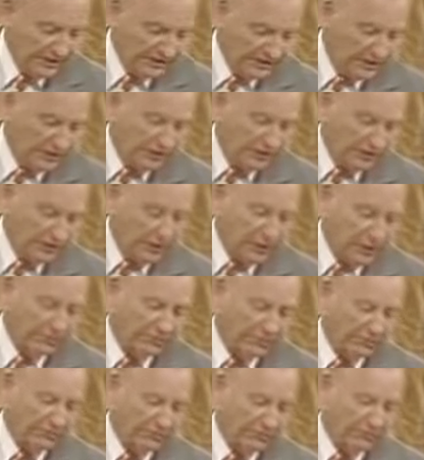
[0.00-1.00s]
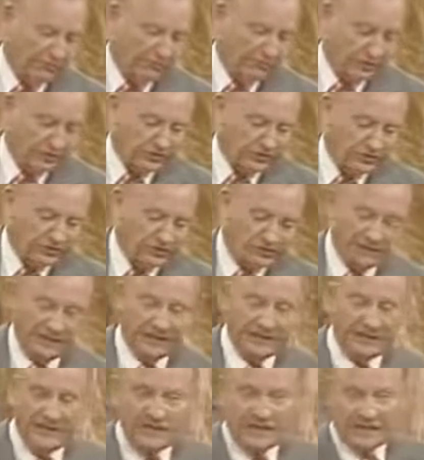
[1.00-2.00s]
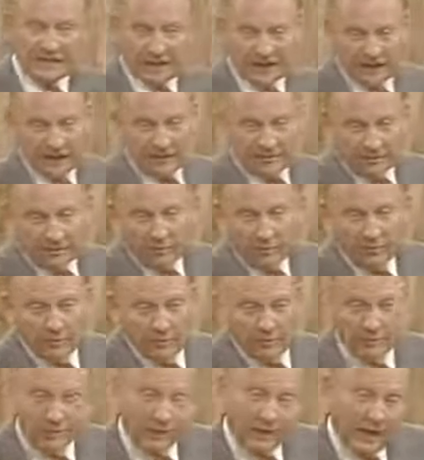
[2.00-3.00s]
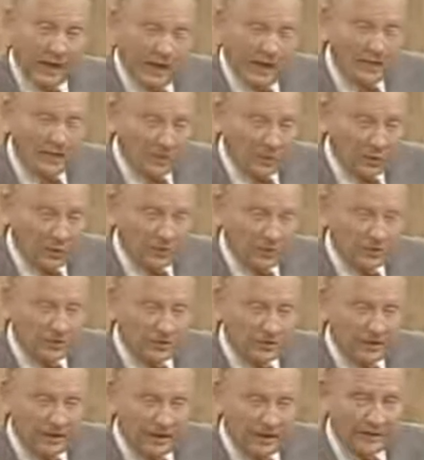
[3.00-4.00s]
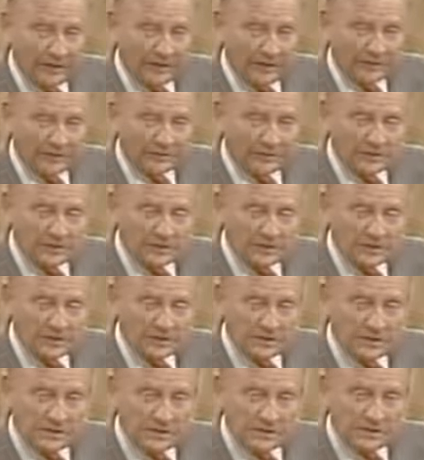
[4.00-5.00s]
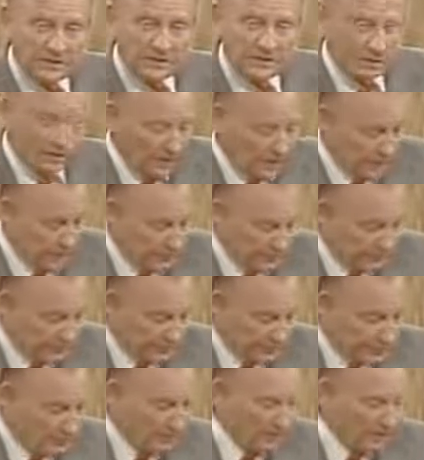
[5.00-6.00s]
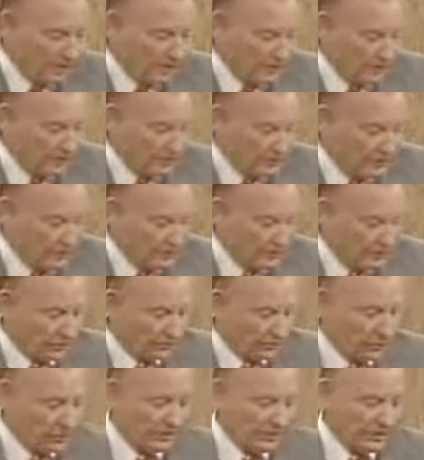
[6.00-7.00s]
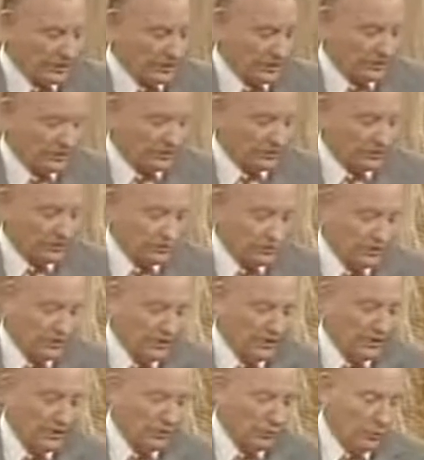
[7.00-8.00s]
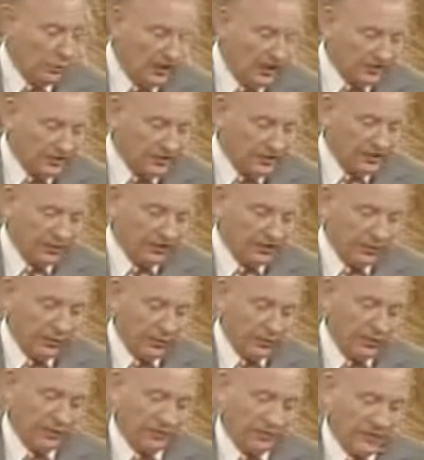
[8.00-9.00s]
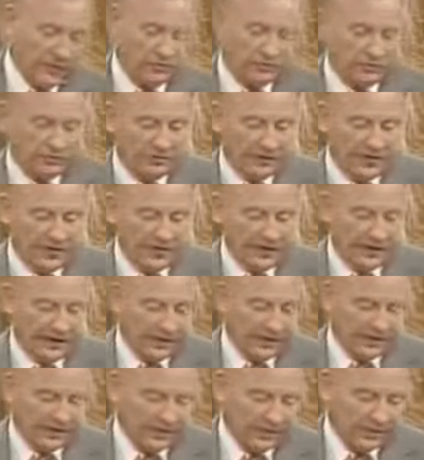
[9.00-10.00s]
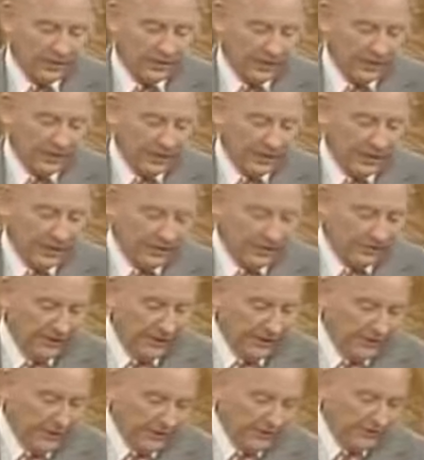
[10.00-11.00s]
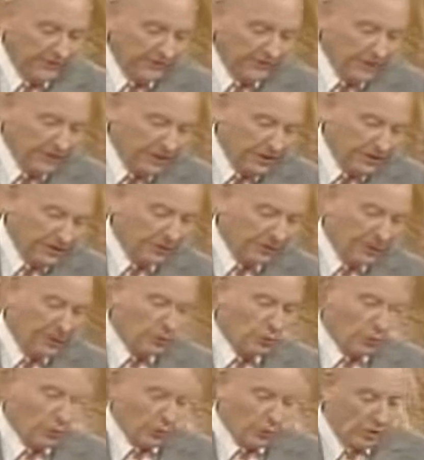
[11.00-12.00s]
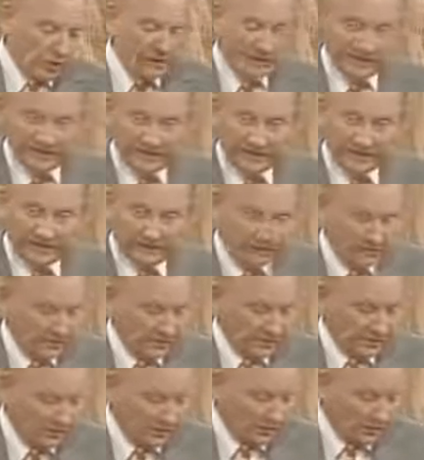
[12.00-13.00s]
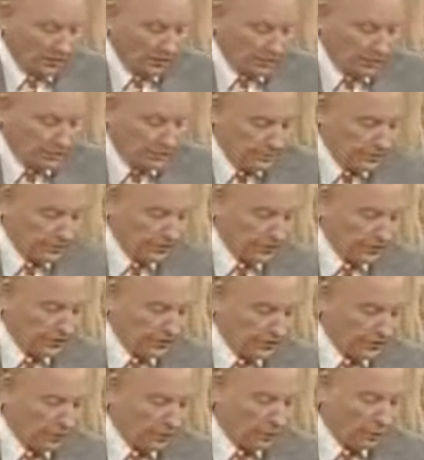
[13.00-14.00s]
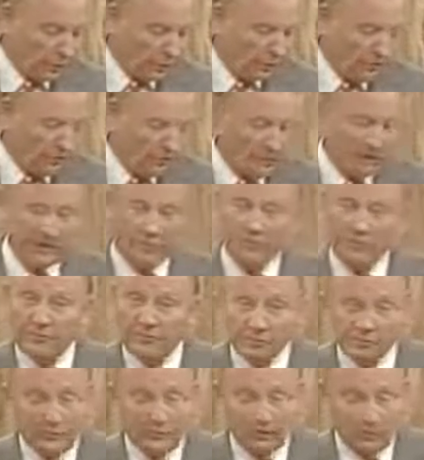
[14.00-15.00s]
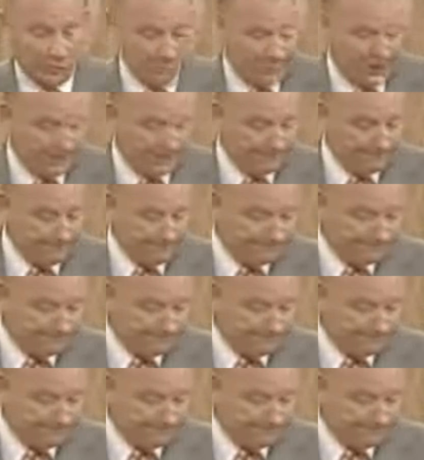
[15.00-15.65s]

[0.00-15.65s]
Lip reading: in Ezekiel chapter 3 and verse 18. And at the moment, I didn't know it was in the Bible. God told me to read Ezekiel 3:18. He says, when I say unto the wicked, thou shalt die, and thou givest him not warning, nor speaketh to him to warn the wicked from his wicked way,